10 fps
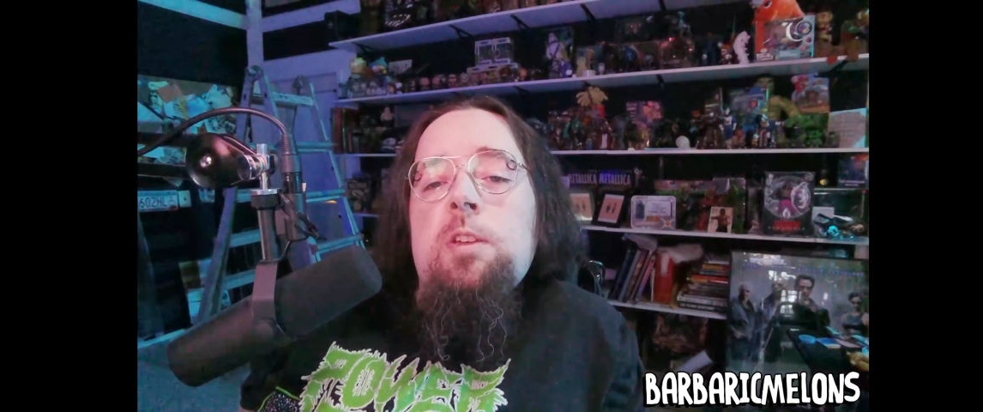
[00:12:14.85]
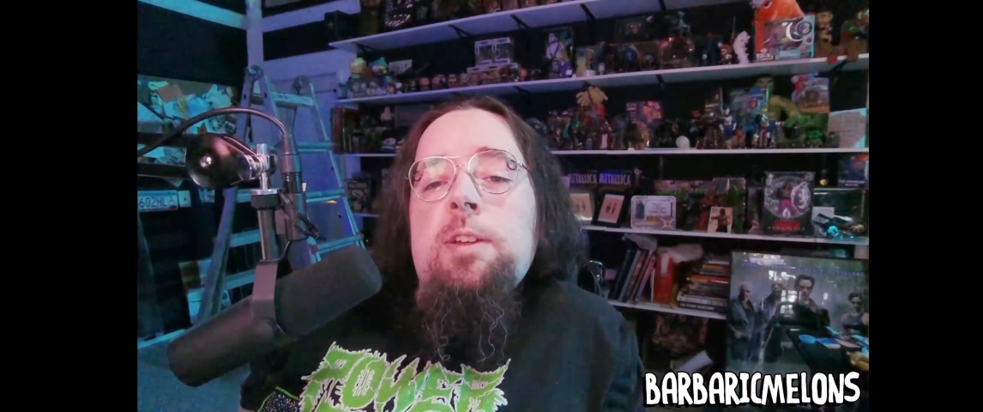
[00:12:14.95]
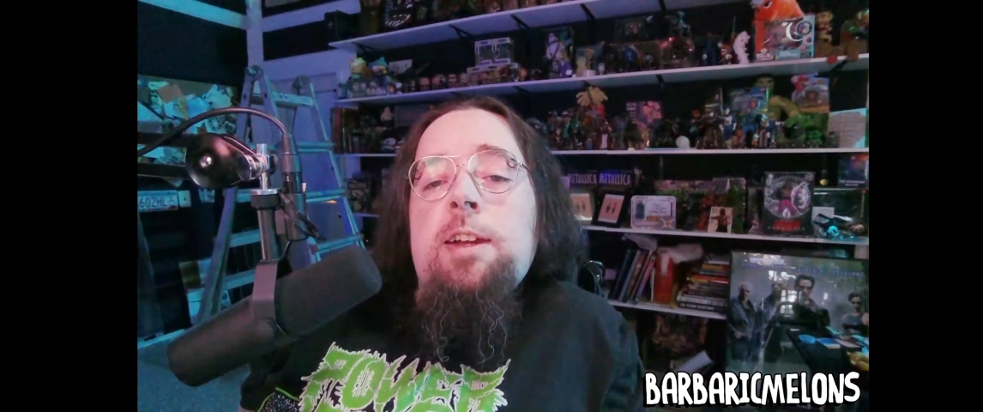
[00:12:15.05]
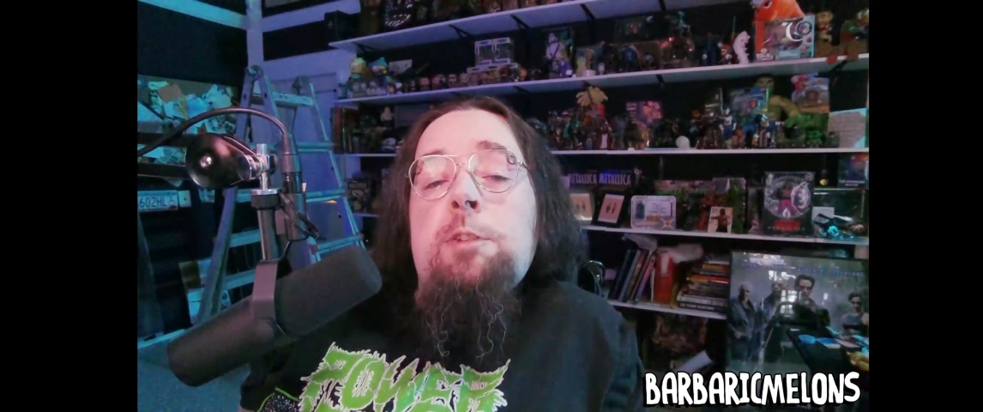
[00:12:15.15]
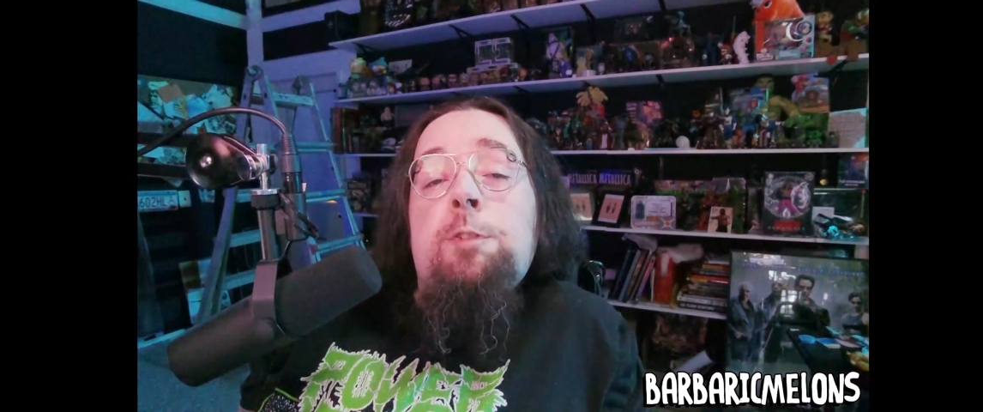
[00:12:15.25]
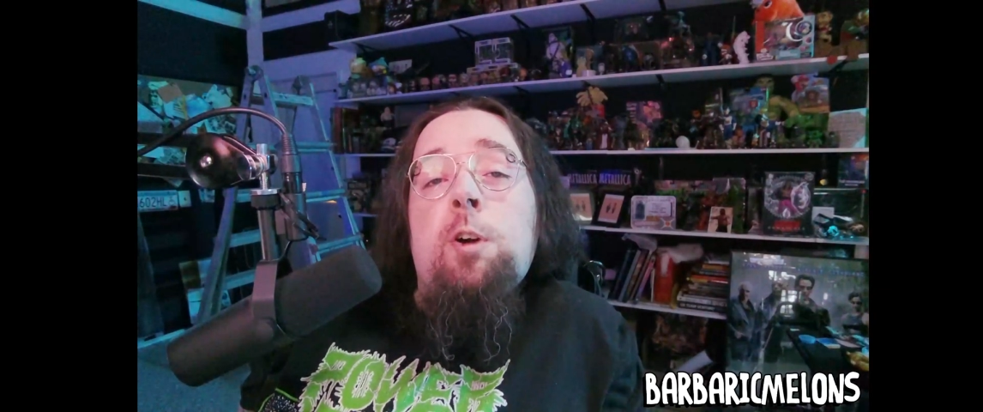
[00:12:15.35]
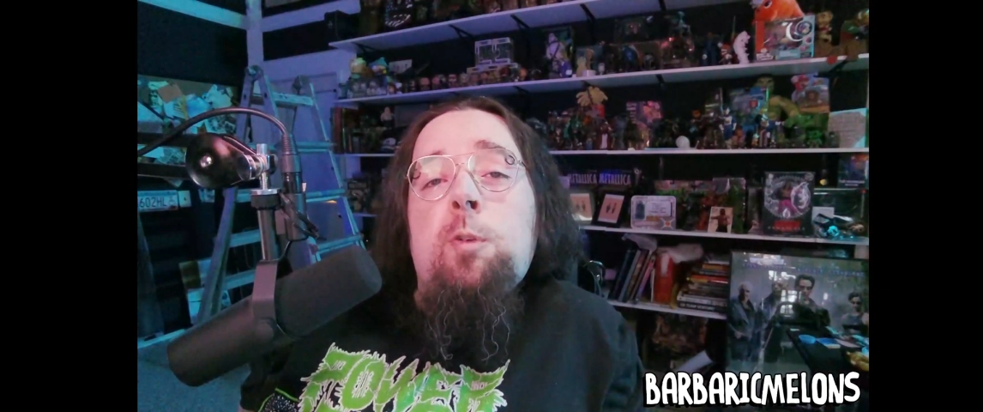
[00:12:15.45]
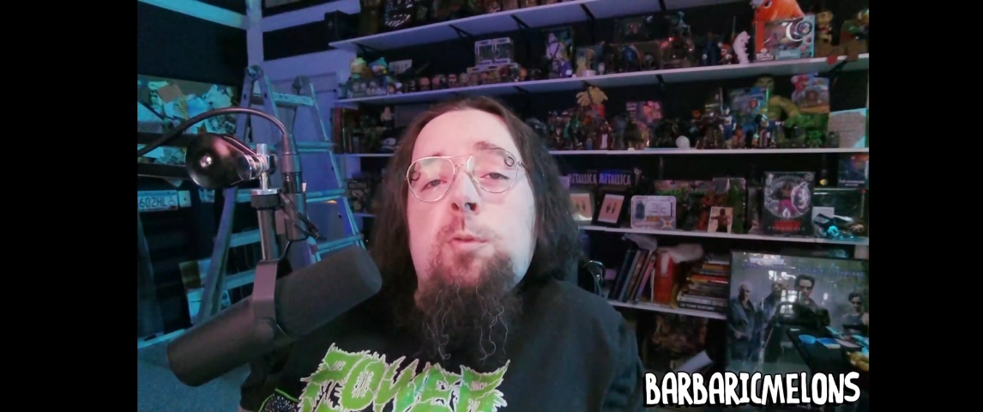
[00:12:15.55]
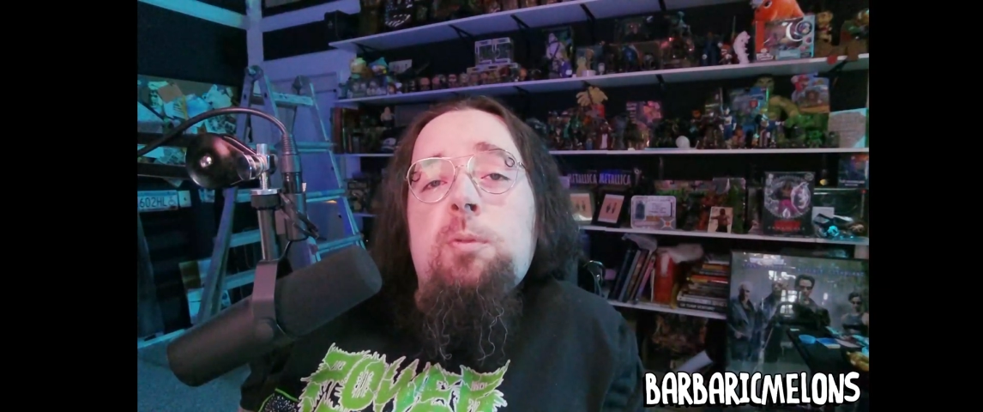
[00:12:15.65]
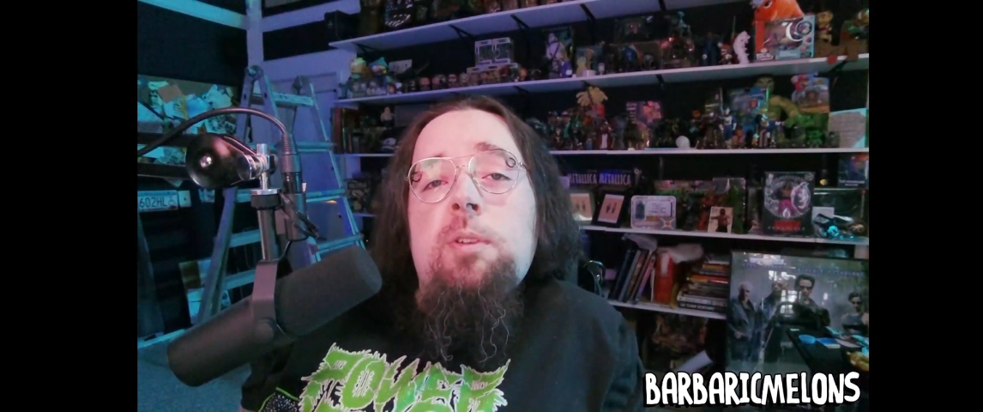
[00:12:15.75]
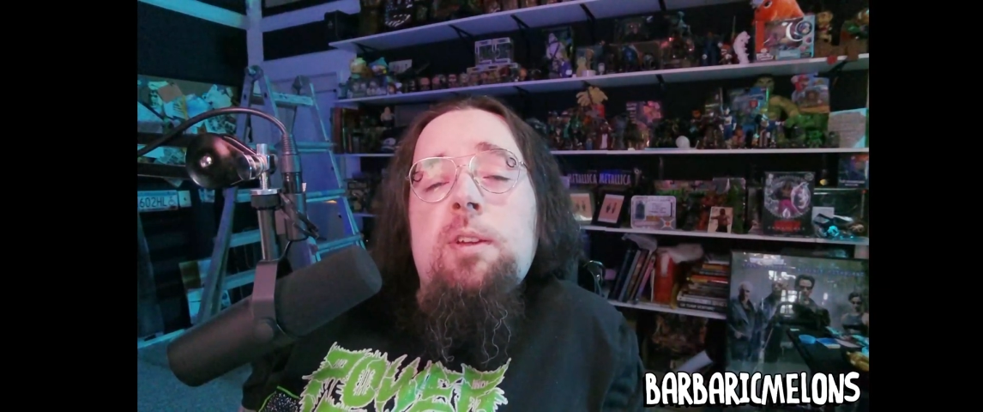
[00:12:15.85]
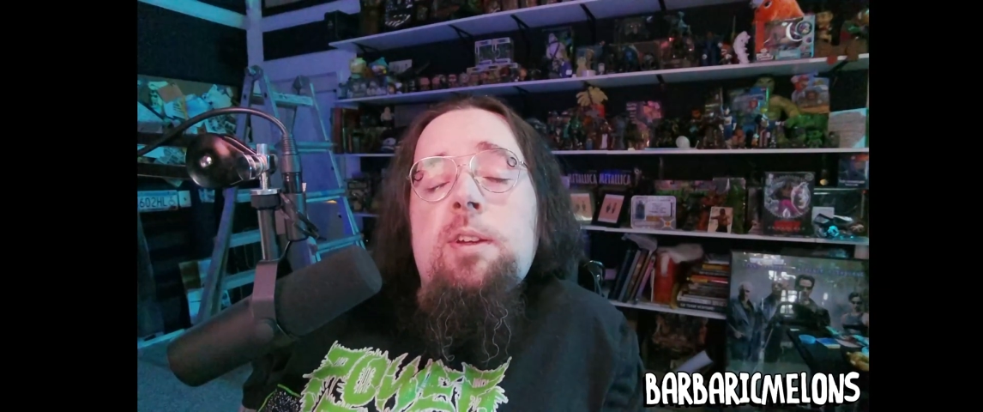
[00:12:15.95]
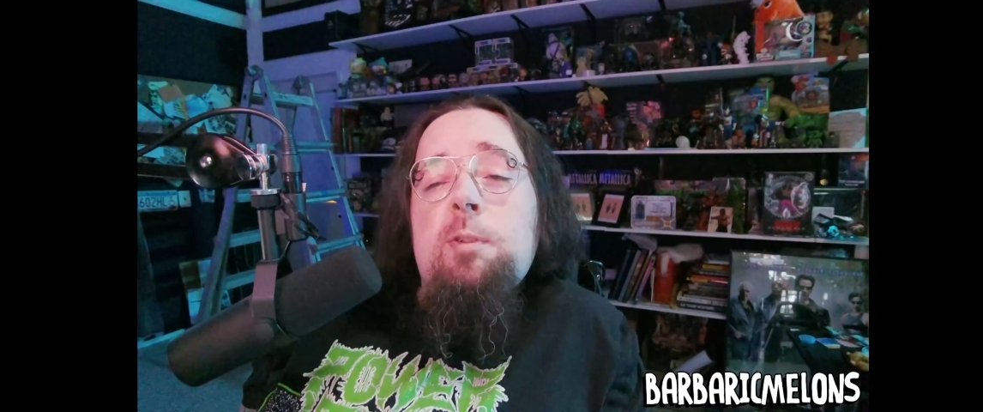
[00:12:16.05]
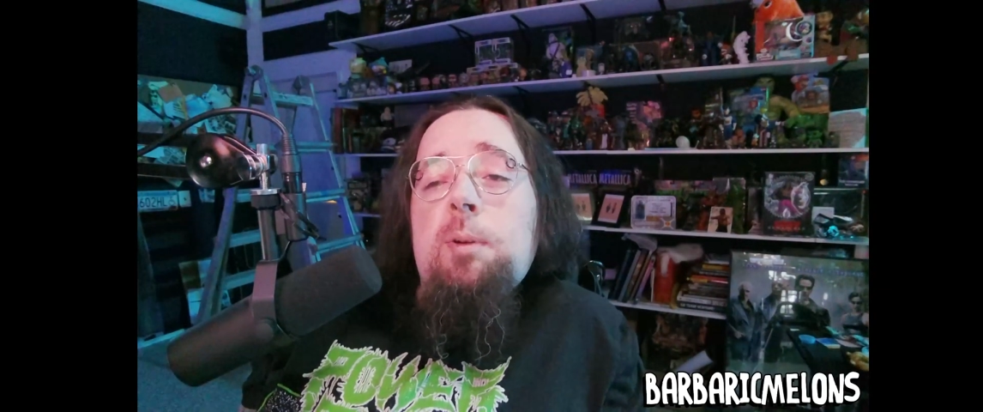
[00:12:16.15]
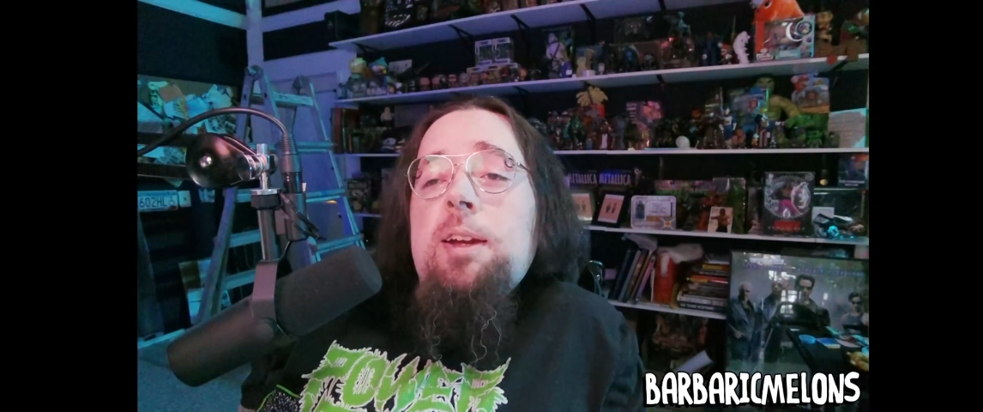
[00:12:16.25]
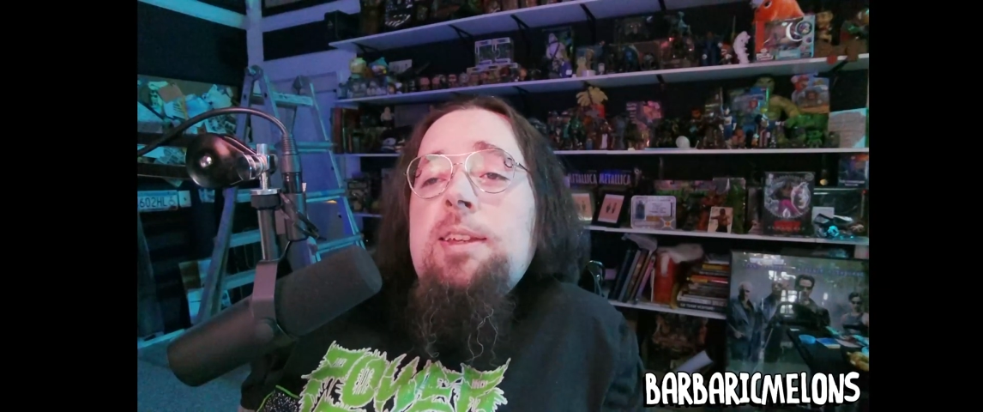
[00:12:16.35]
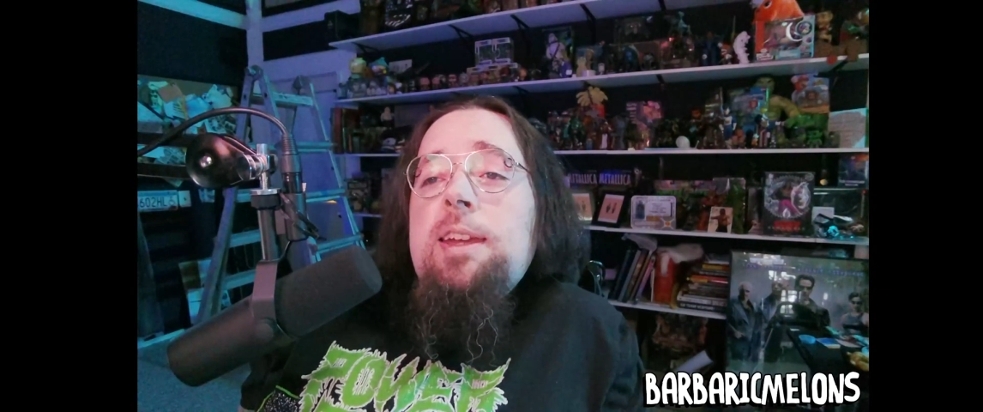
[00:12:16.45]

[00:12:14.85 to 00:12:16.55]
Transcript: got your phone, right?